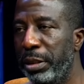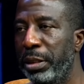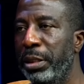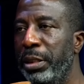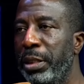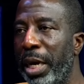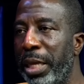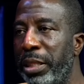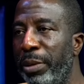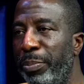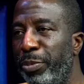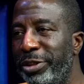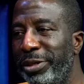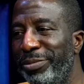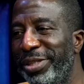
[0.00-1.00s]
And they put
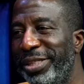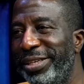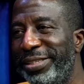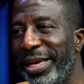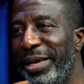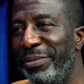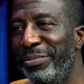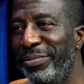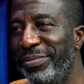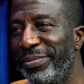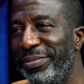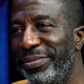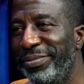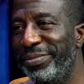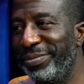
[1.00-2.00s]
him in the same
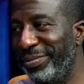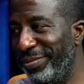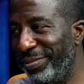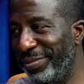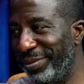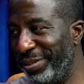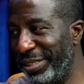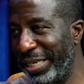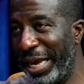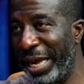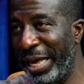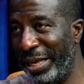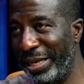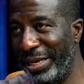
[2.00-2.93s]
cell